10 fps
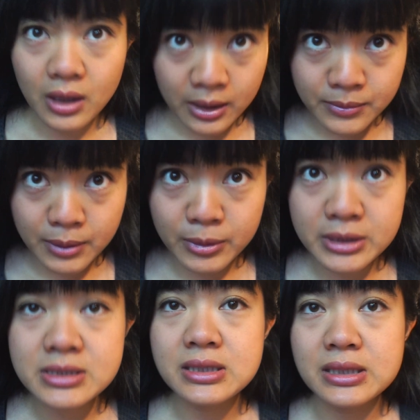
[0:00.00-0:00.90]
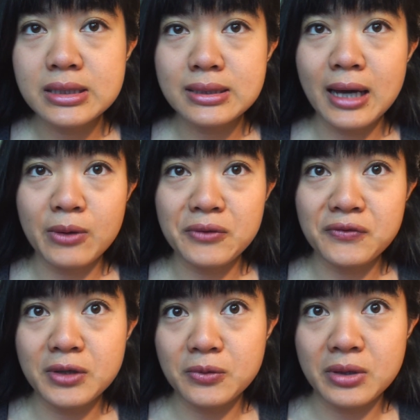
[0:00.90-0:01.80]
I'm going to see how I
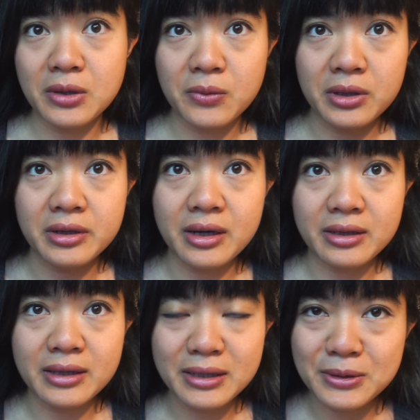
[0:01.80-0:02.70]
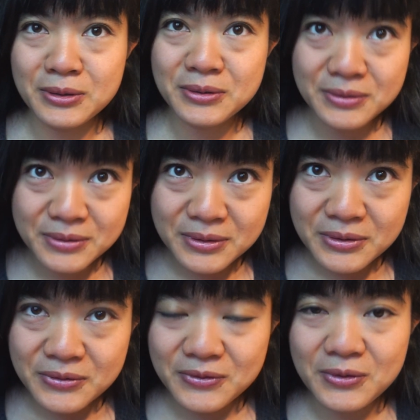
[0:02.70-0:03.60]
feel without wearing eyeliner
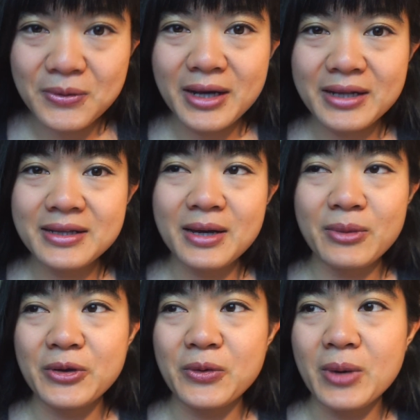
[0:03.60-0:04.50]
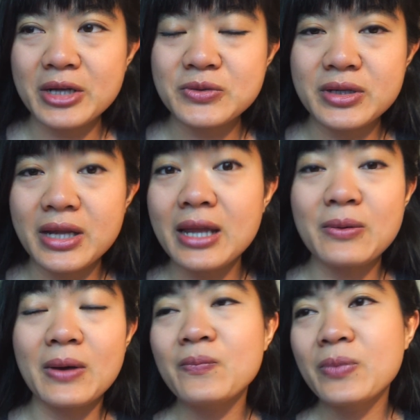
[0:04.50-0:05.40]
for a while. I might go back to it.
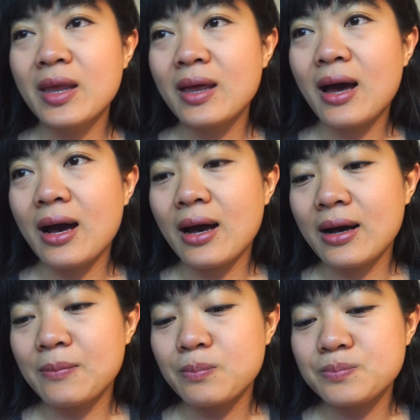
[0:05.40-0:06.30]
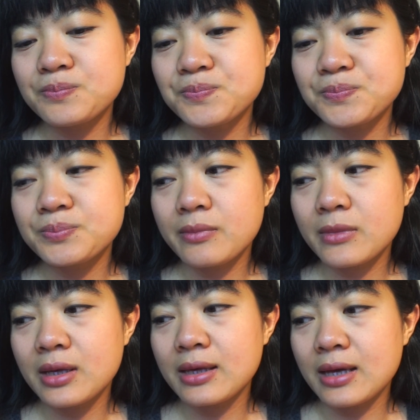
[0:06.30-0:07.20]
Anyway,
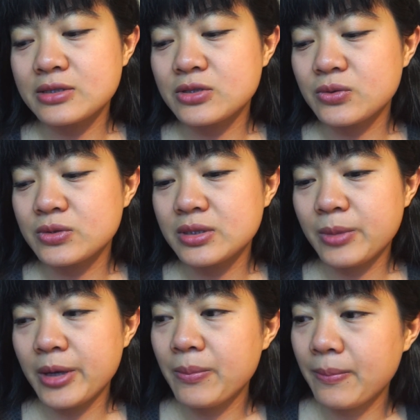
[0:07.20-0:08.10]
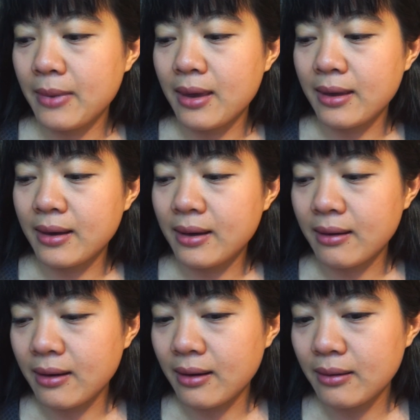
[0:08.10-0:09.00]
yeah, so did my
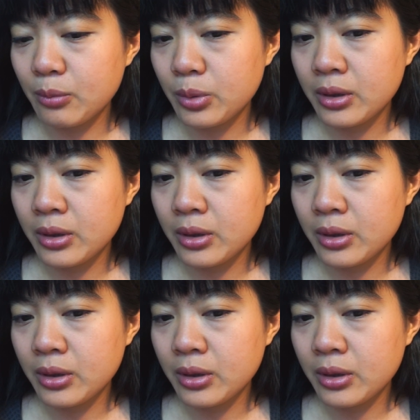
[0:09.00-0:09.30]
makeup.